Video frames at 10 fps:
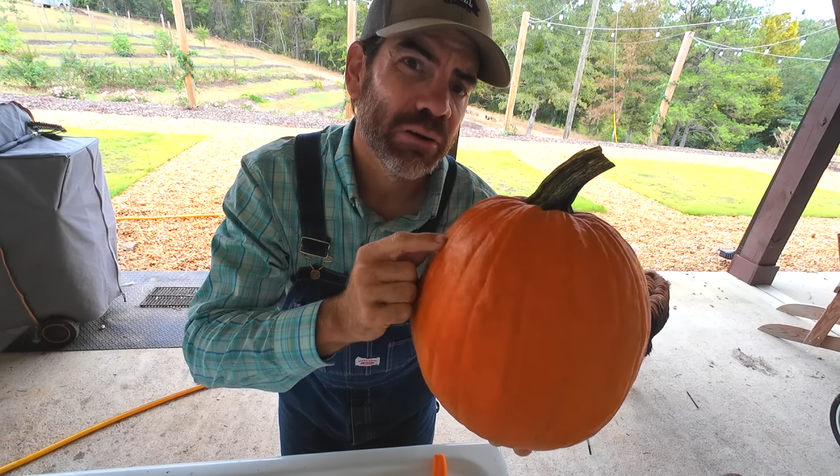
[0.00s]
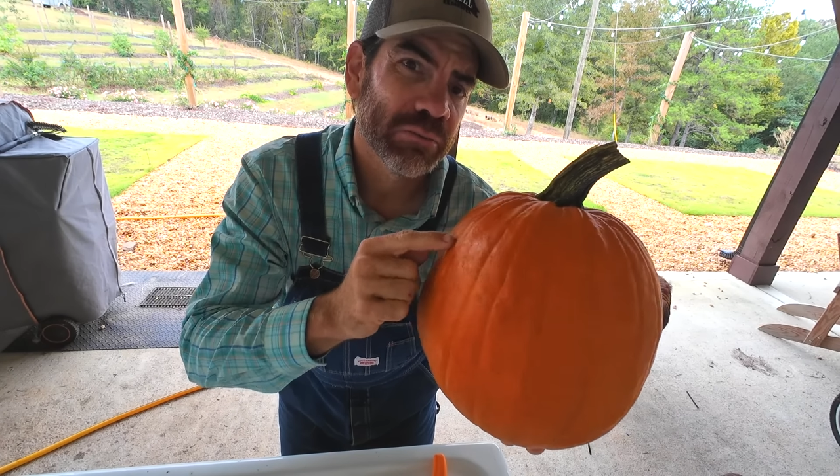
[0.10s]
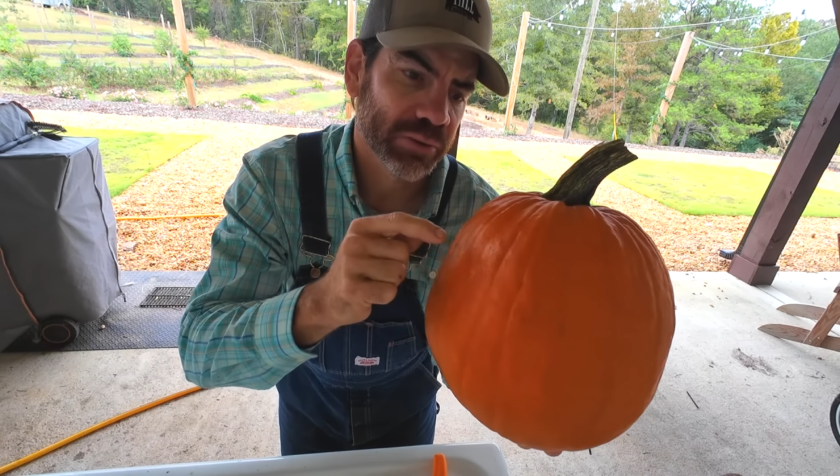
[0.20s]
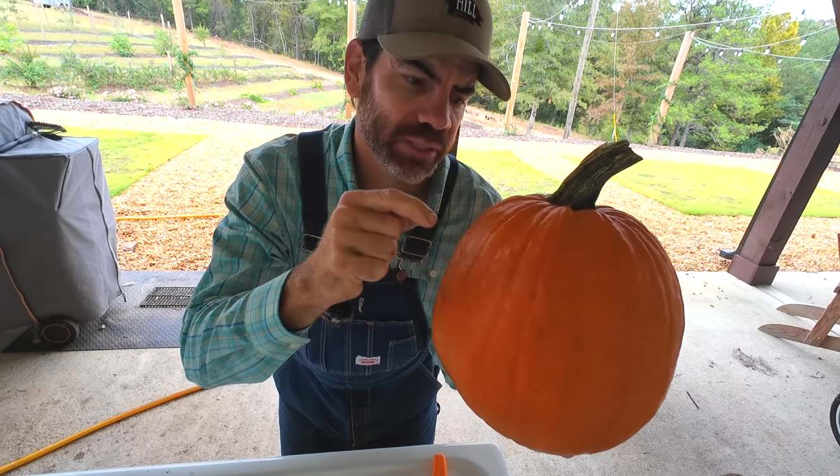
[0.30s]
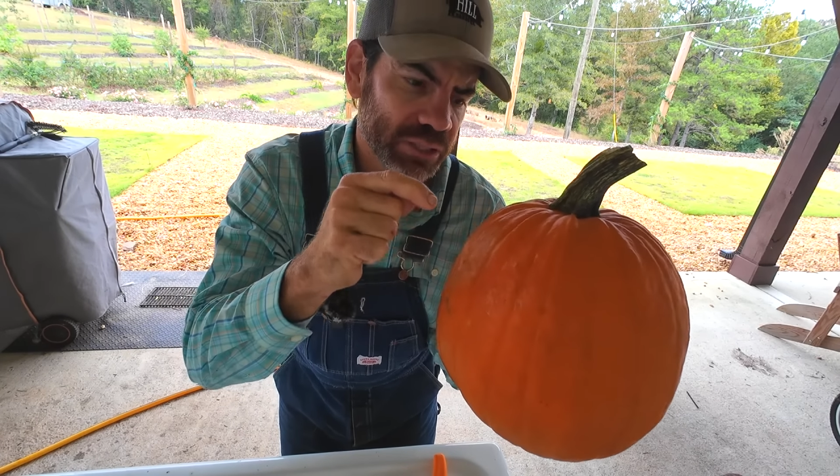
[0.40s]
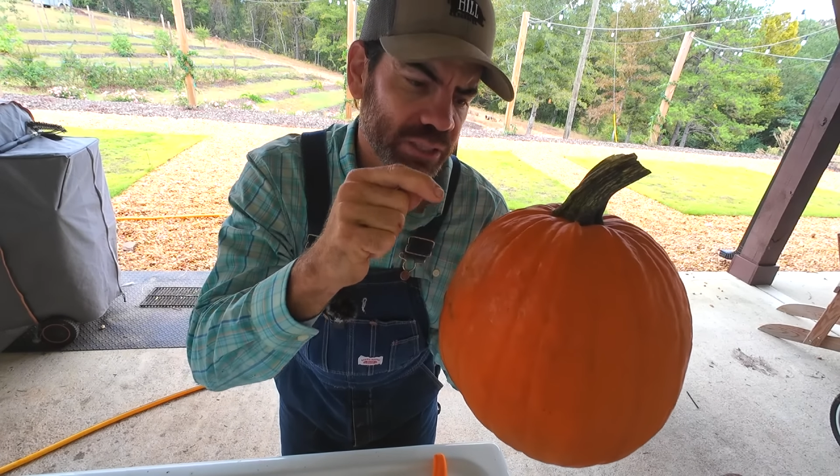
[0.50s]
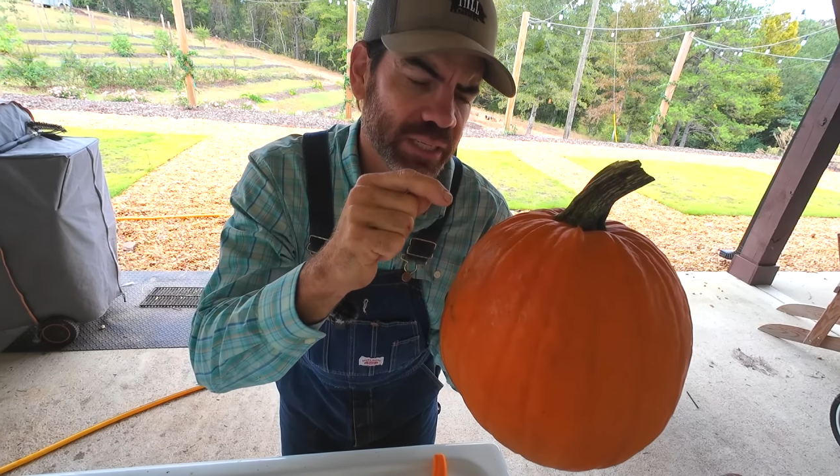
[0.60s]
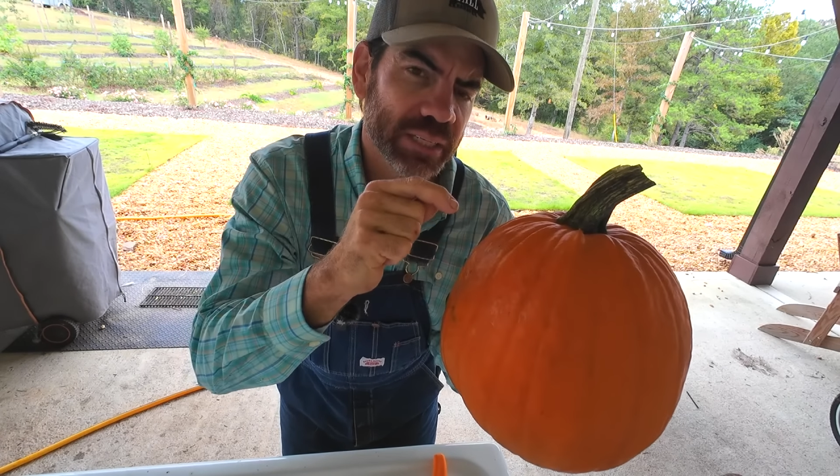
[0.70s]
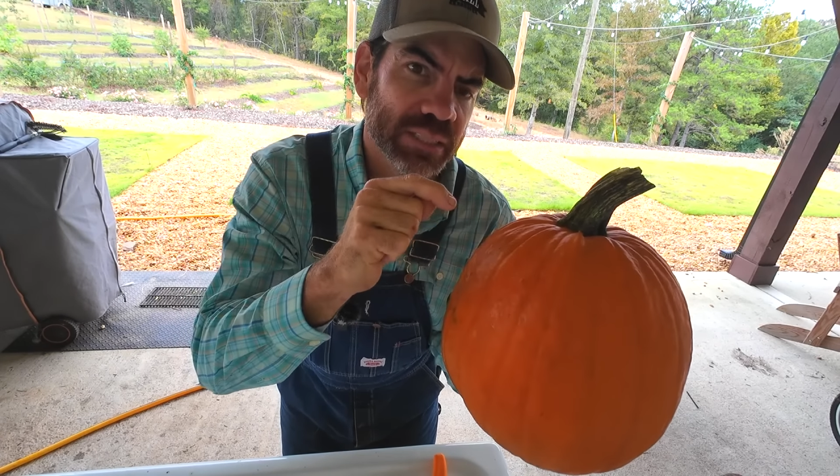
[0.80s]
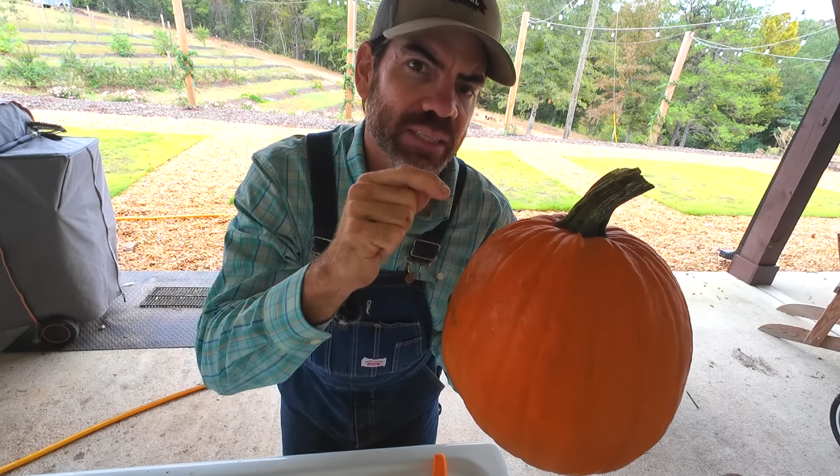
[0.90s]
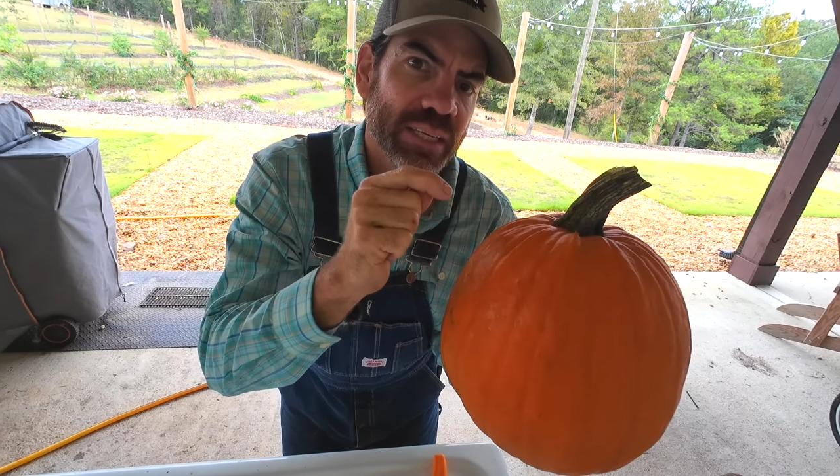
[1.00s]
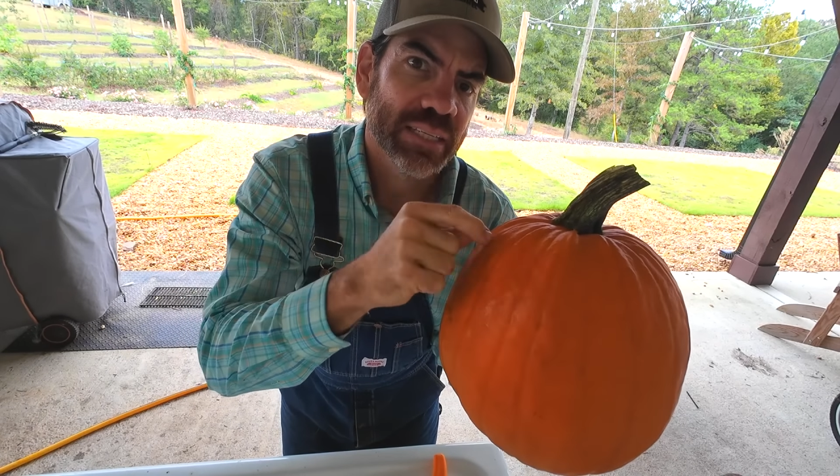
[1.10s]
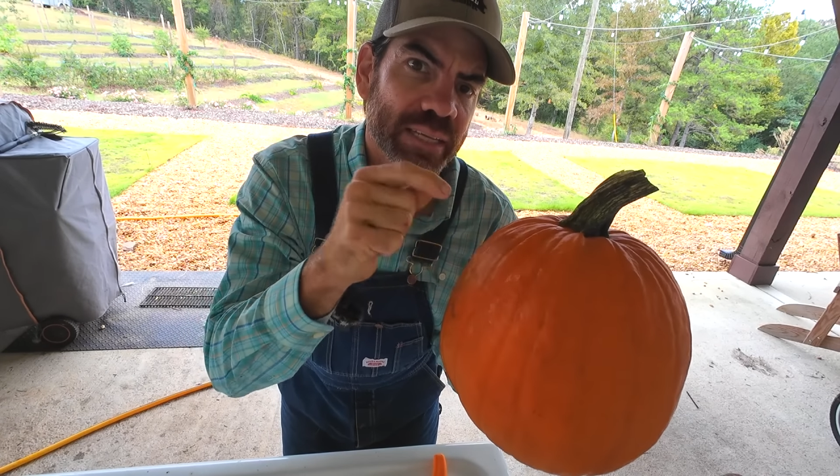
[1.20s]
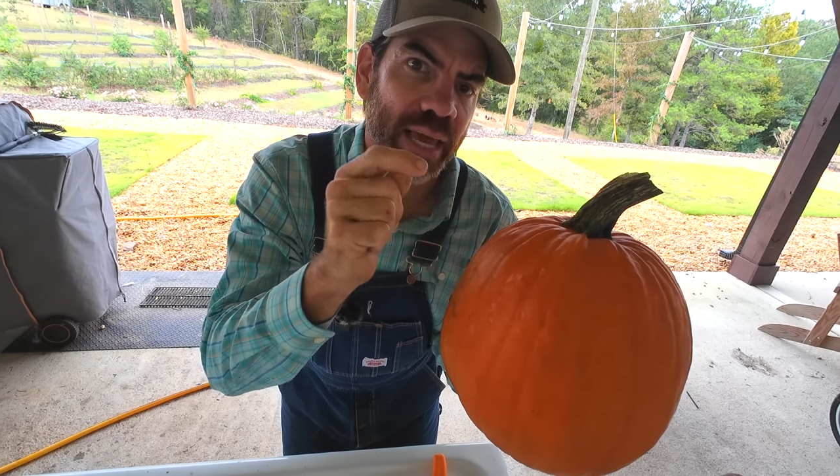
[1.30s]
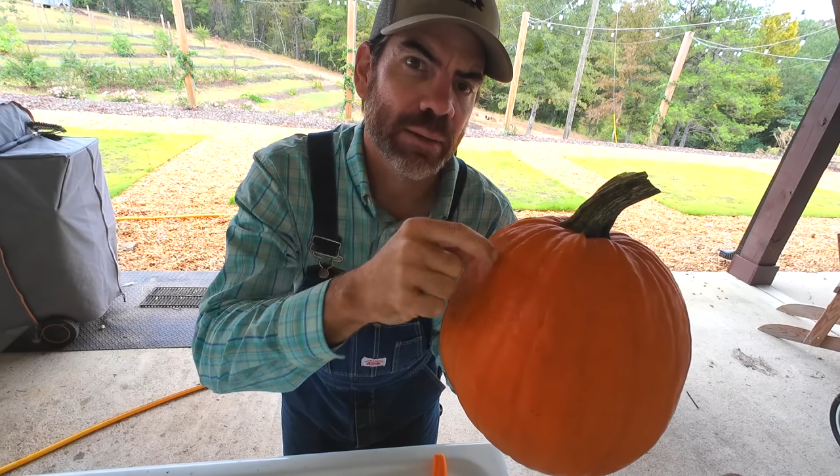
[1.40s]
for the chickens
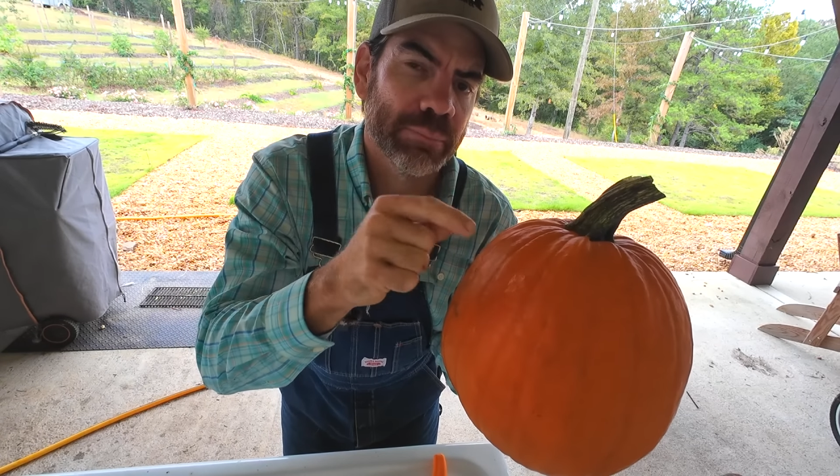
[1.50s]
to,